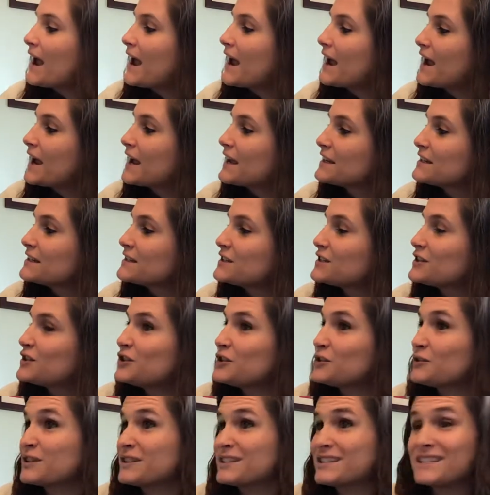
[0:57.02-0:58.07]
and
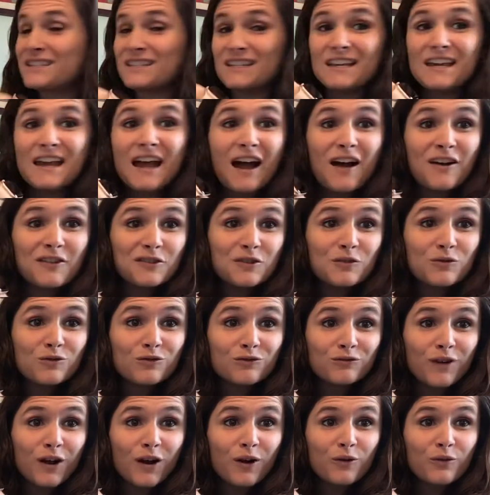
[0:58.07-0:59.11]
you can see how you
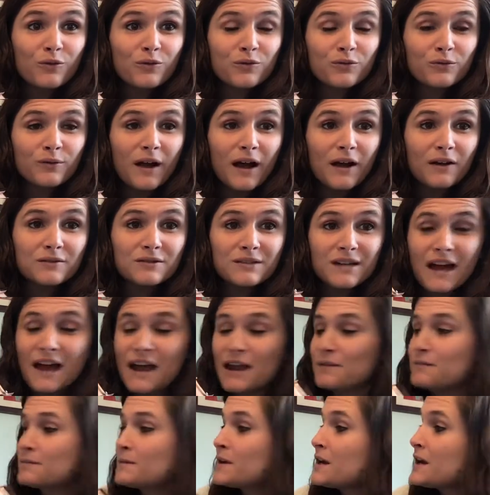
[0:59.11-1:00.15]
grow throughout
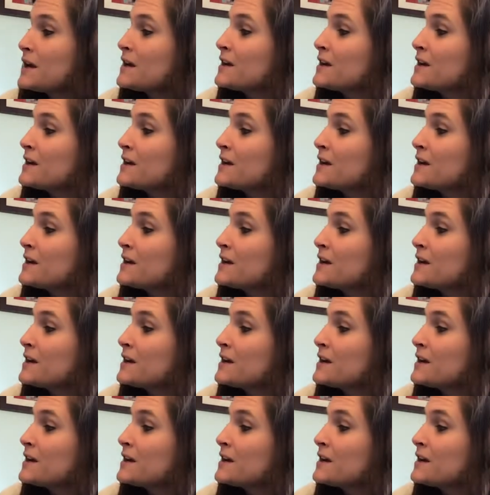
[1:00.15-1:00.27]
time.